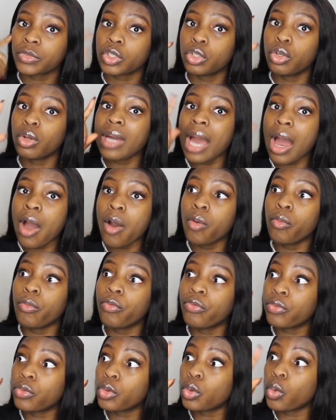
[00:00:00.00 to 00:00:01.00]
Look how
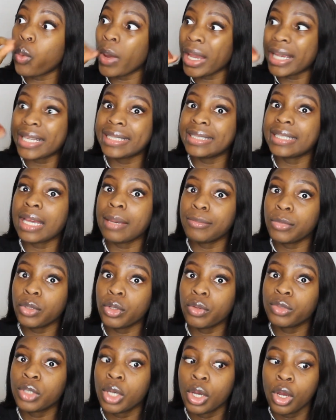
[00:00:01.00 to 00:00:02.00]
quickly they
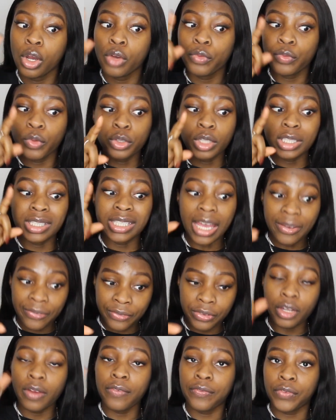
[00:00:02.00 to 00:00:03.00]
moved for the
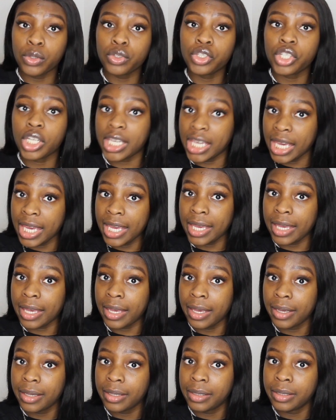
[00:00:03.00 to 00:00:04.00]
definite future
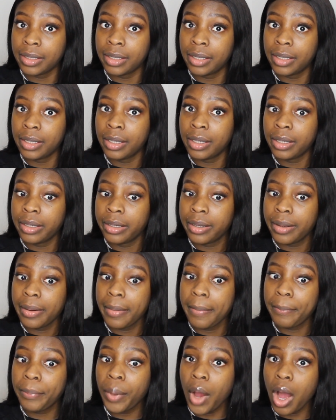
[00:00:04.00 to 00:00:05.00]
king.
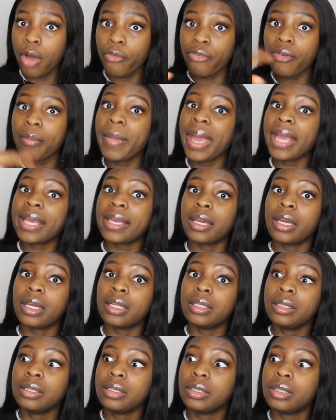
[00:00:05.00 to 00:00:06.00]
But for
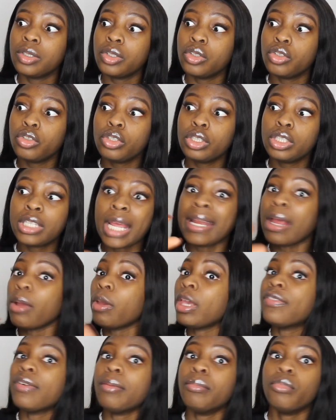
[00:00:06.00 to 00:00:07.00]
Meghan, they
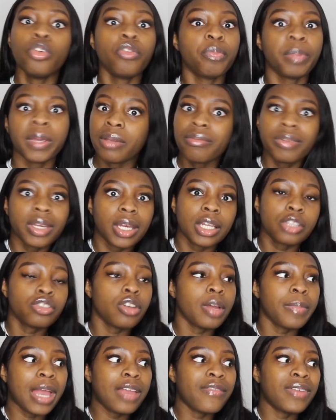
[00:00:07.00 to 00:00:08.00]
don't even move, period. It's
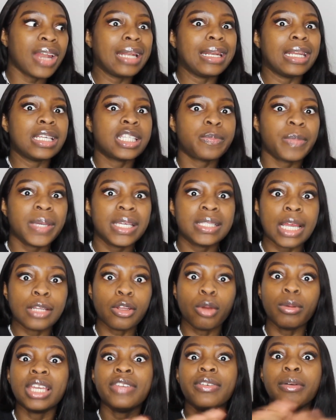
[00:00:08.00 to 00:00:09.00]
not about even at the speed, they
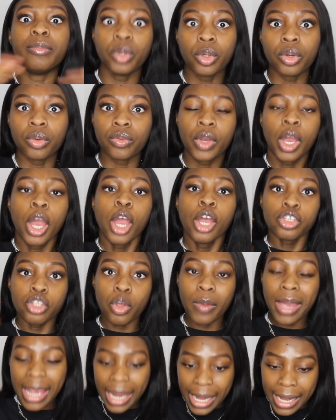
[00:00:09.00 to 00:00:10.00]
don't even move.
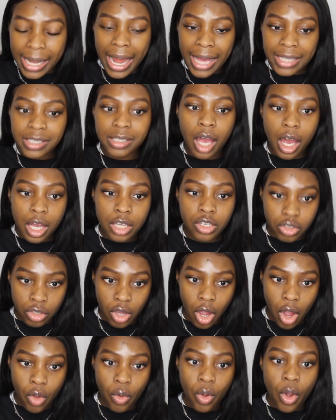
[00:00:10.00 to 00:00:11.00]
So it lets us
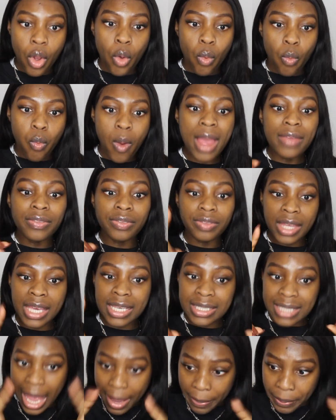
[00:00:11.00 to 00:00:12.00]
know when
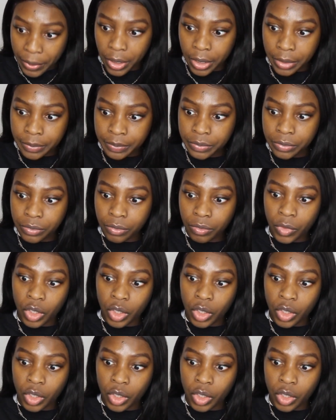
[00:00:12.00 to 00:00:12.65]
things happen,